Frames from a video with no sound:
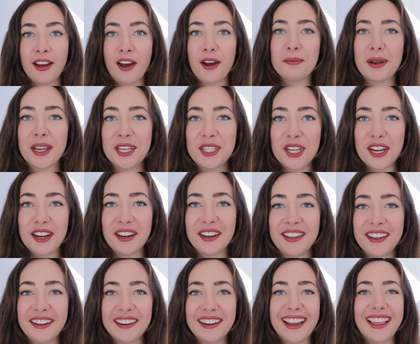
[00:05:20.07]
on my chair
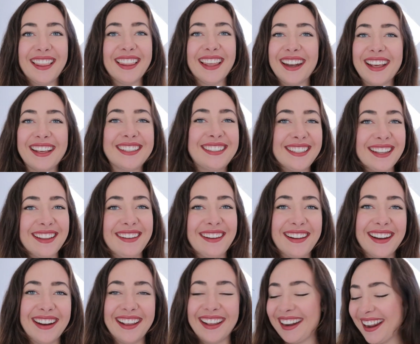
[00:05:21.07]
here, and then I sit
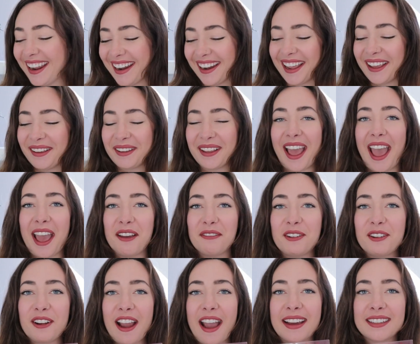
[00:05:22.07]
on it and
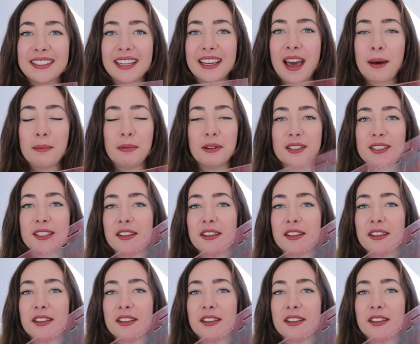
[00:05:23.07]
I've cracked a couple.